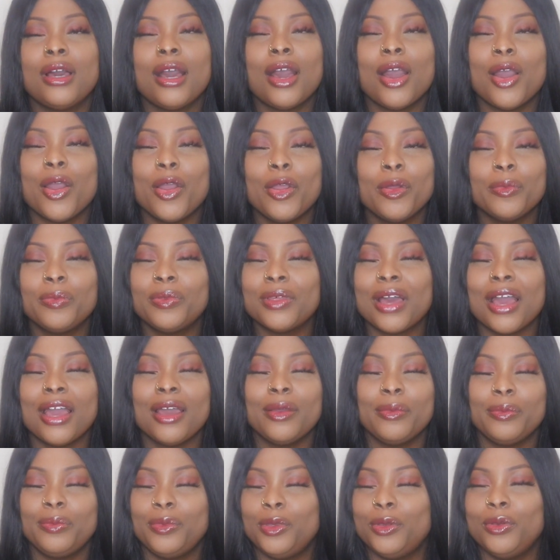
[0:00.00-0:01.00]
I hope
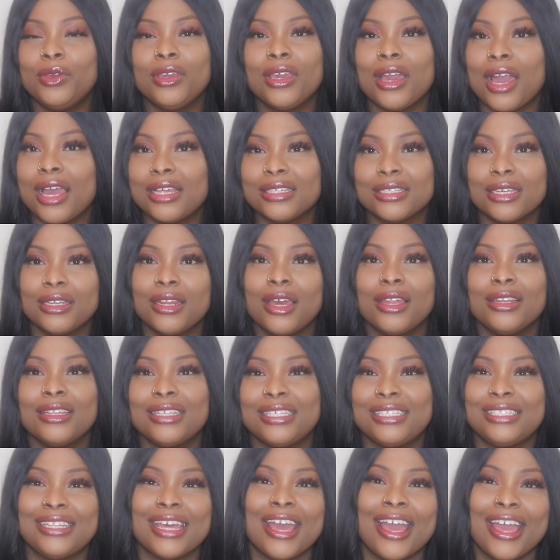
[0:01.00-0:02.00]
that you guys can
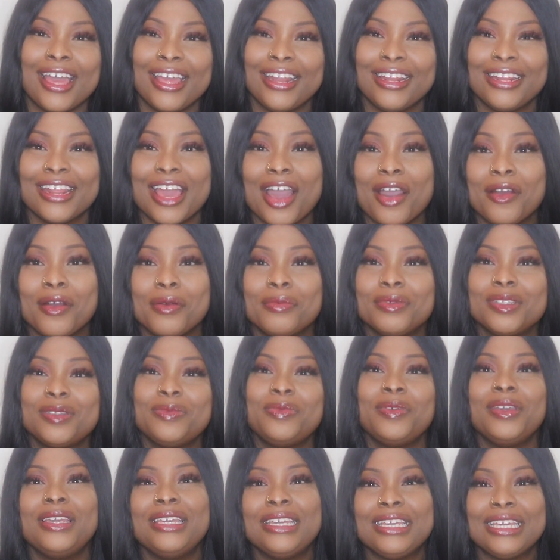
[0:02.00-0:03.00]
understand how I'm
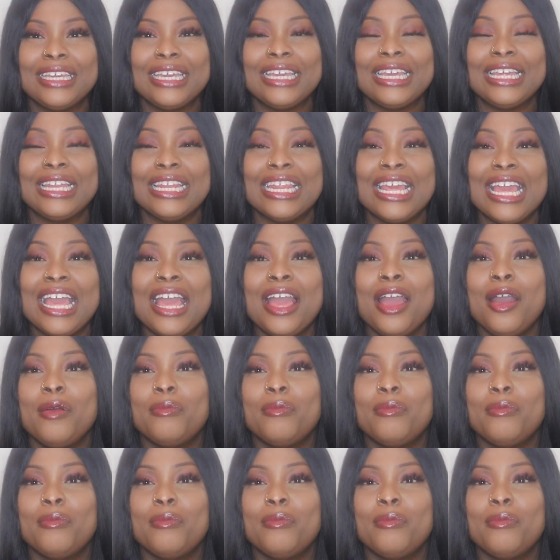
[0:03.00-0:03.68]
speaking,